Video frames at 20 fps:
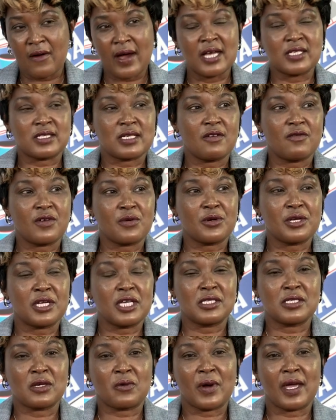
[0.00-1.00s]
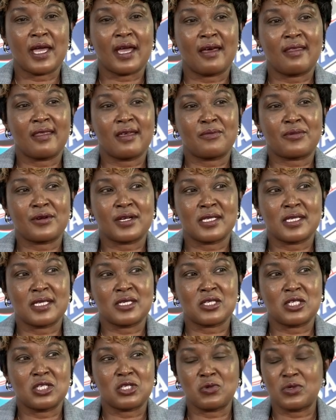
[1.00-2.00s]
as everybody is aware, the present
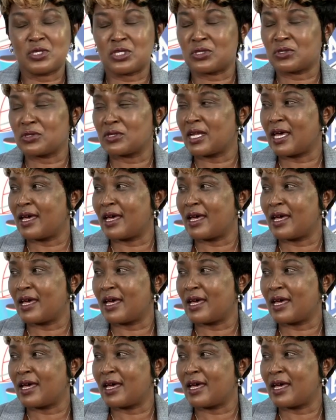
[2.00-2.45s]
situation